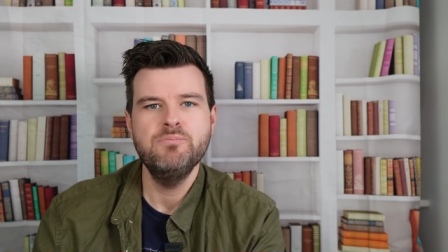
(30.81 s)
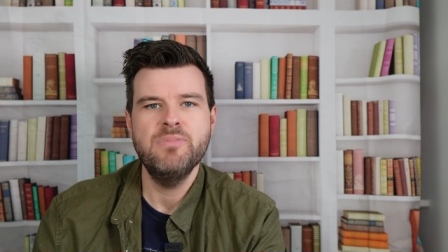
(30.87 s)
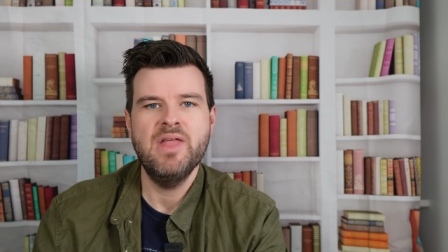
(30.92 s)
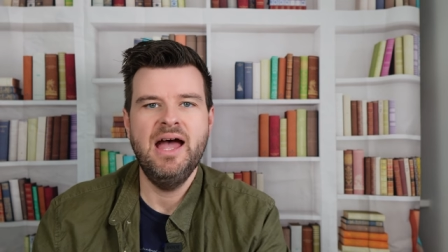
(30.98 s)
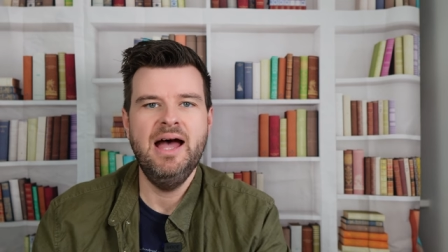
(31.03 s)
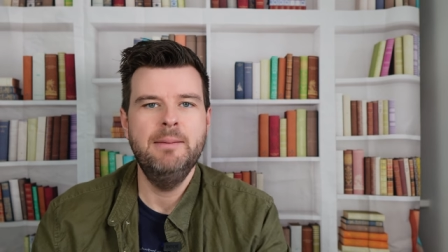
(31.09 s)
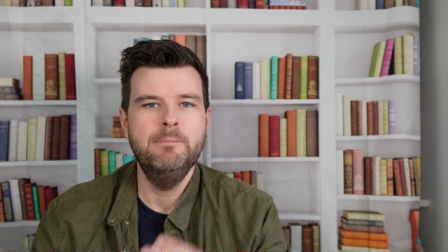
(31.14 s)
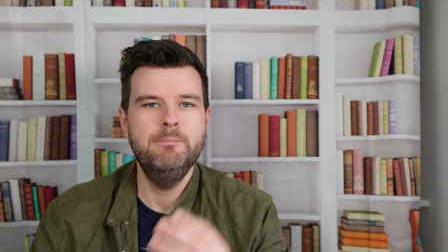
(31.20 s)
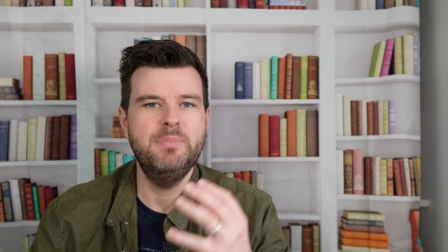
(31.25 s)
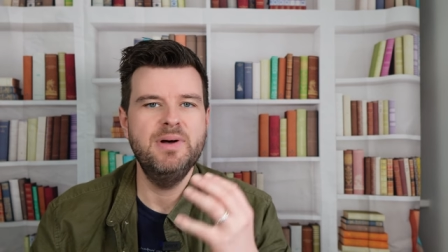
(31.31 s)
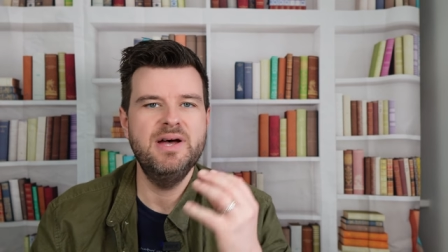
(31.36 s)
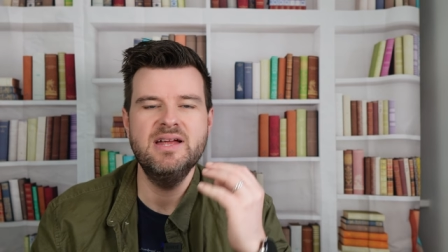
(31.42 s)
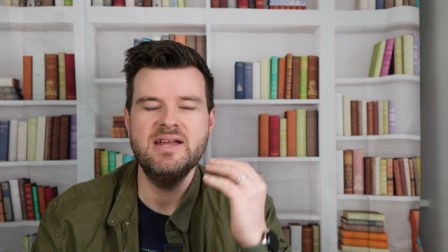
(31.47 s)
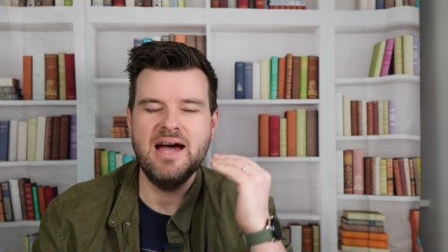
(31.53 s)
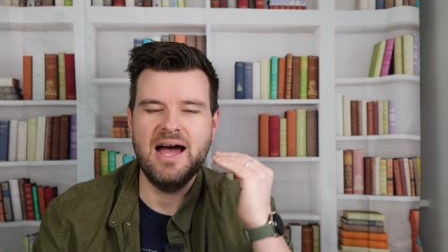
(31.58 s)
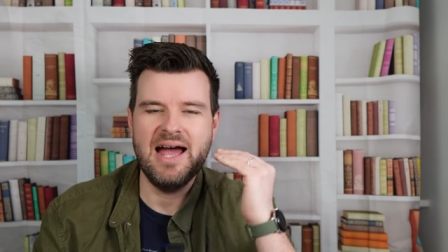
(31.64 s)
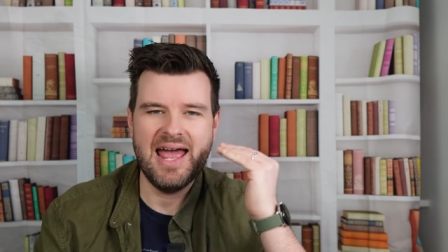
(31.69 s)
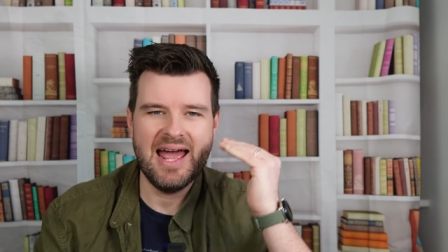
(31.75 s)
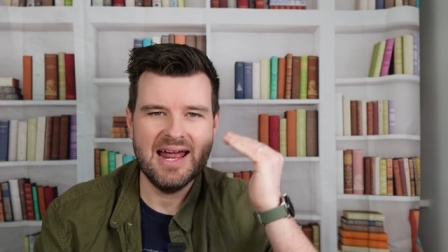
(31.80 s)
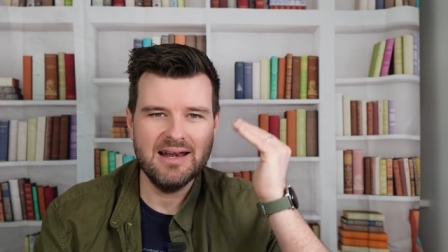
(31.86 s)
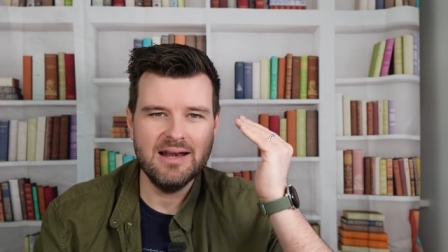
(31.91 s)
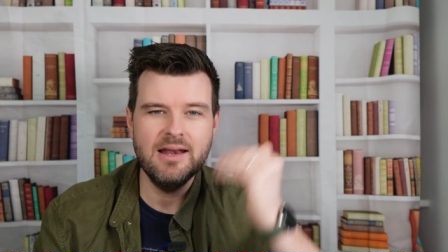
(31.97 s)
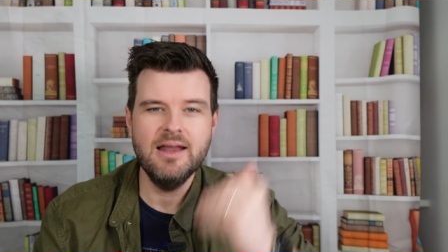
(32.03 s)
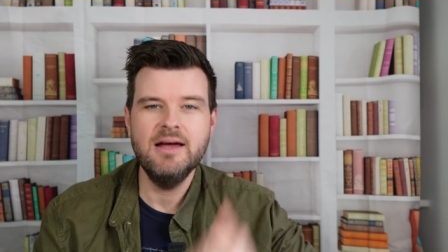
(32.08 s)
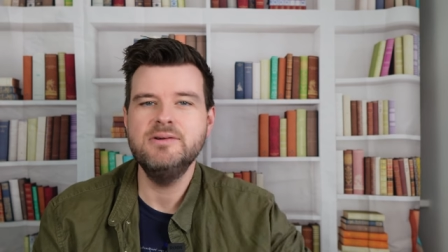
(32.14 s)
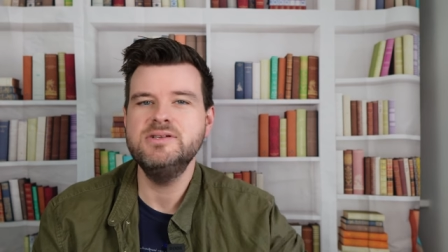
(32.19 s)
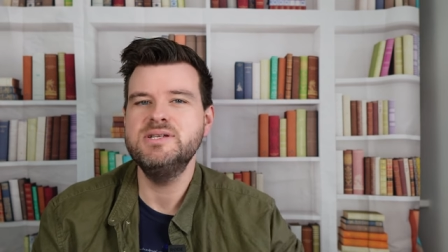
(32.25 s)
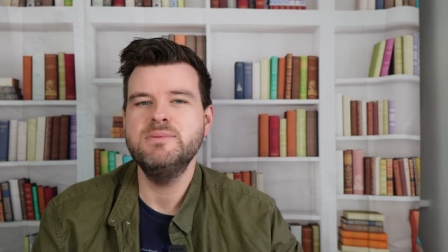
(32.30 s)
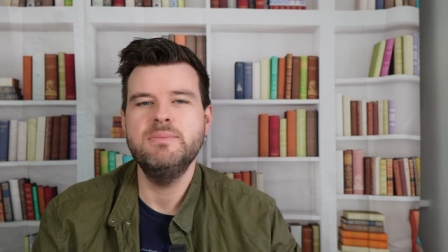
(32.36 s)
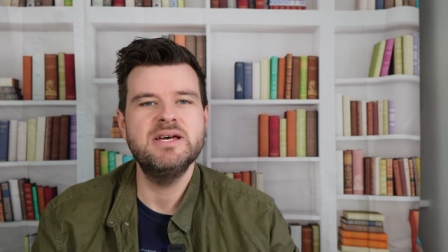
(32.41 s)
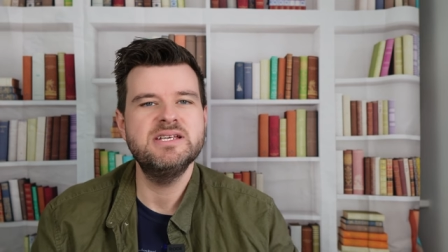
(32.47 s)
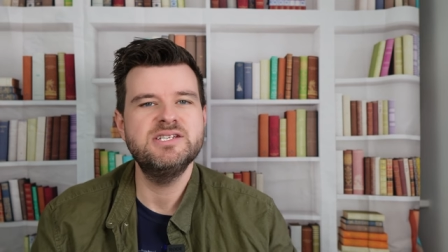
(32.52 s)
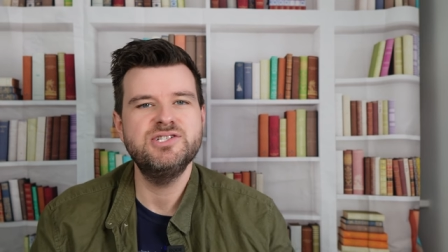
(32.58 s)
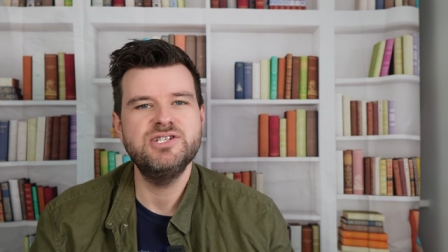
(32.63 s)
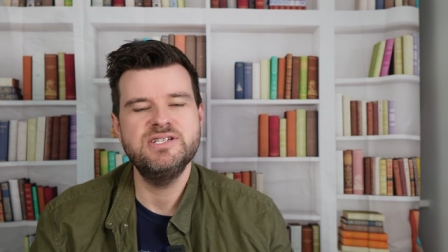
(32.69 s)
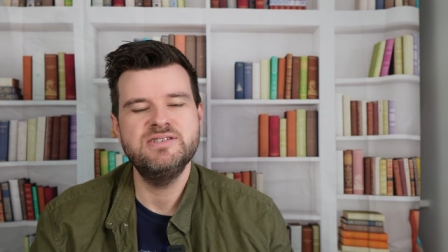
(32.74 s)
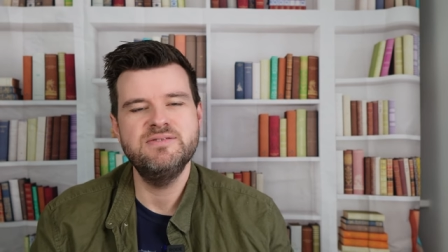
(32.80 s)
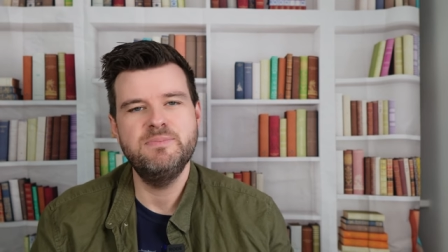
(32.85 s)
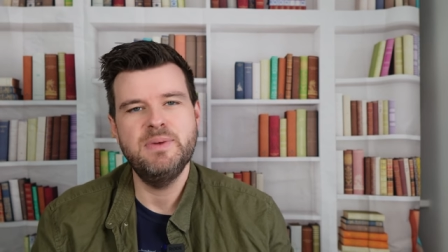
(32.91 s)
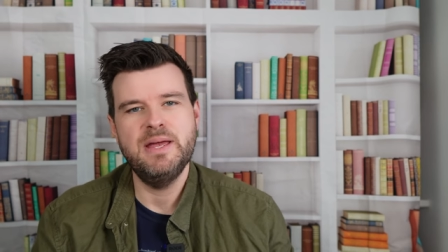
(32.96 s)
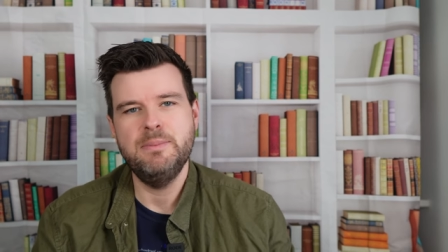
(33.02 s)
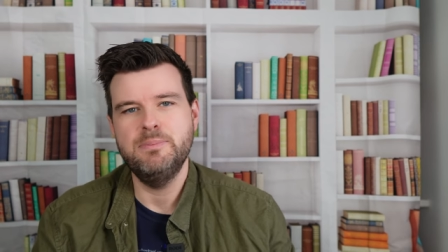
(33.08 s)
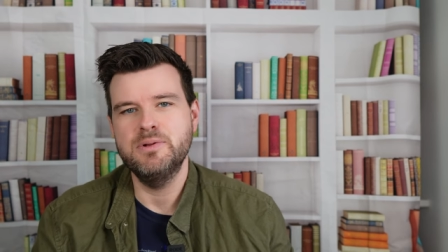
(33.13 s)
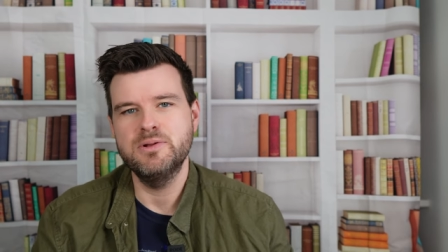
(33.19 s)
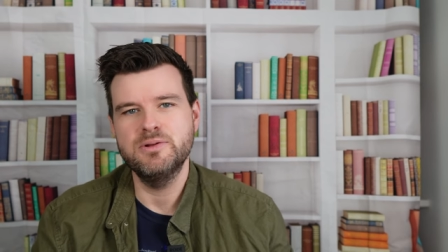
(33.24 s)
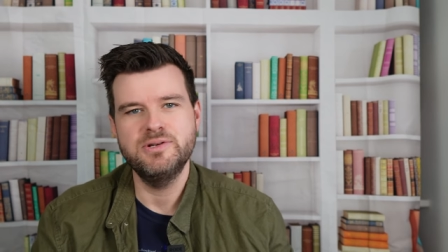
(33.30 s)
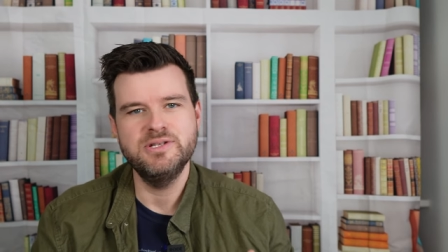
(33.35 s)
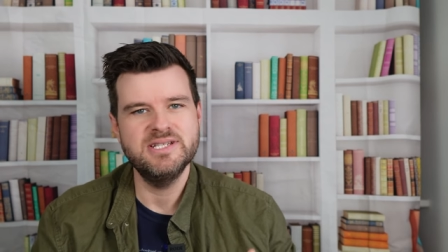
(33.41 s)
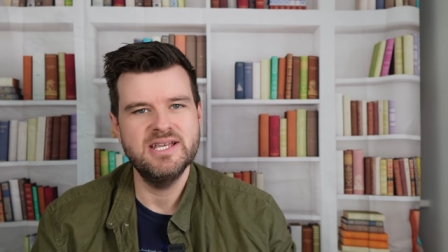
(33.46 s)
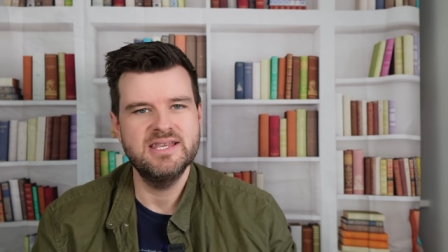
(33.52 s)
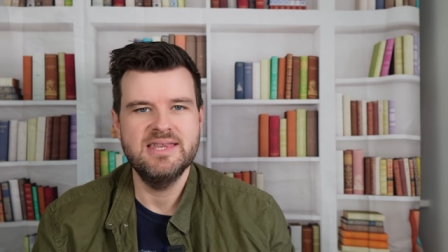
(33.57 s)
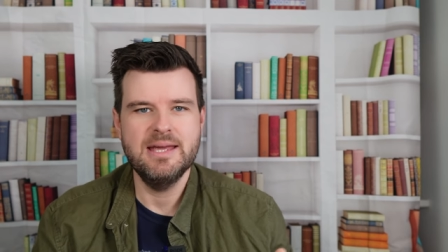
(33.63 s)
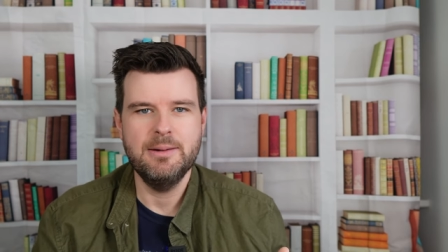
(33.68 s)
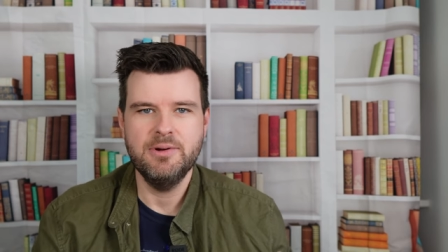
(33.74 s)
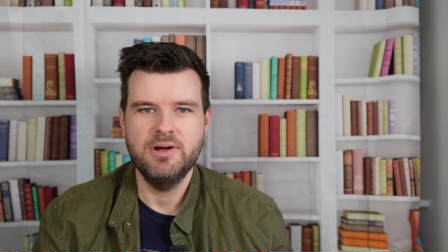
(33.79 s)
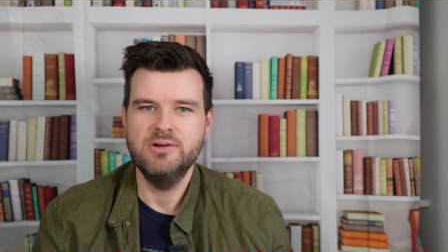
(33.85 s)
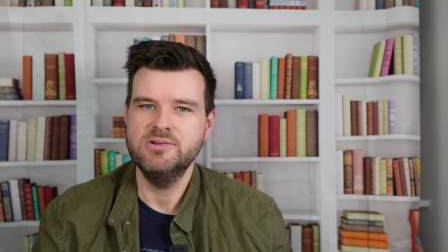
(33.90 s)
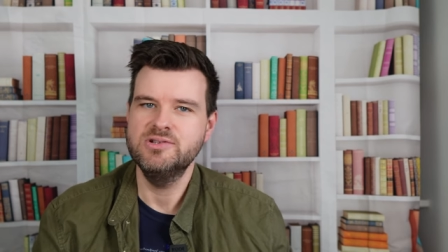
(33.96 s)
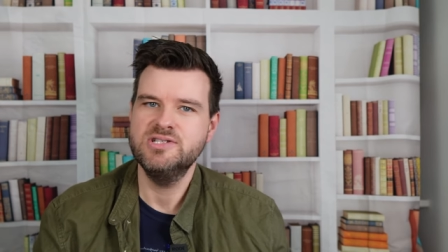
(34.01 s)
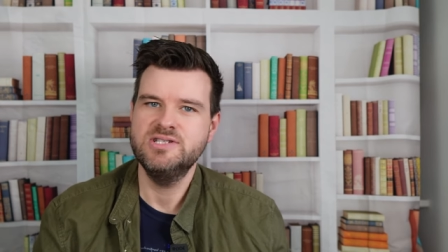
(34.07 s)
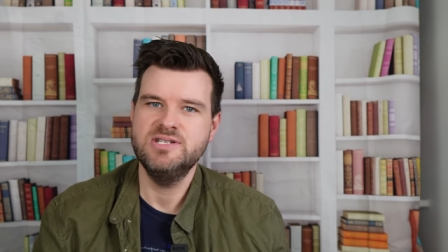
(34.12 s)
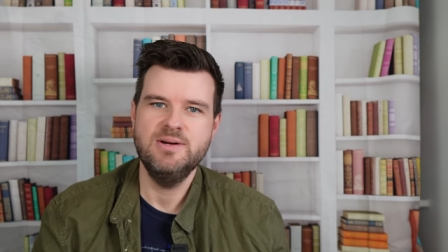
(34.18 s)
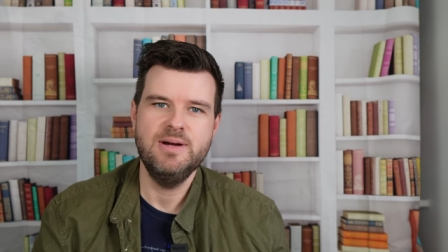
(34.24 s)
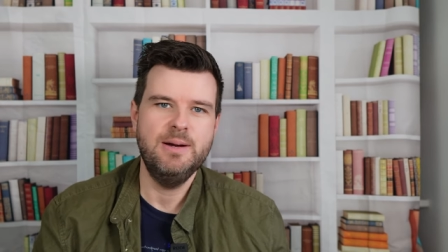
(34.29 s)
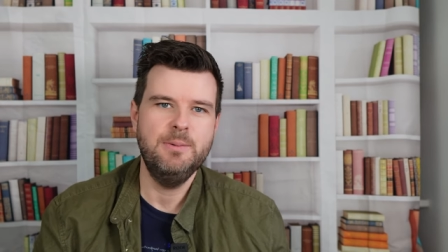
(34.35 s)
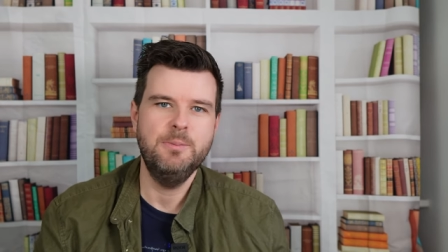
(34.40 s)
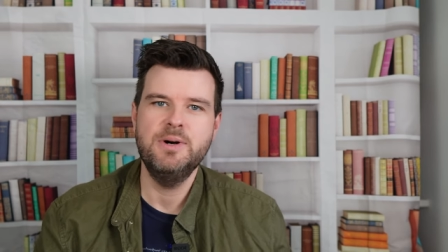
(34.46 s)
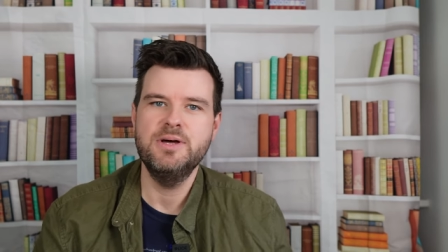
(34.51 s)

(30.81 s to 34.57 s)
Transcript: But I had loads of messages of people who said they were going to do it,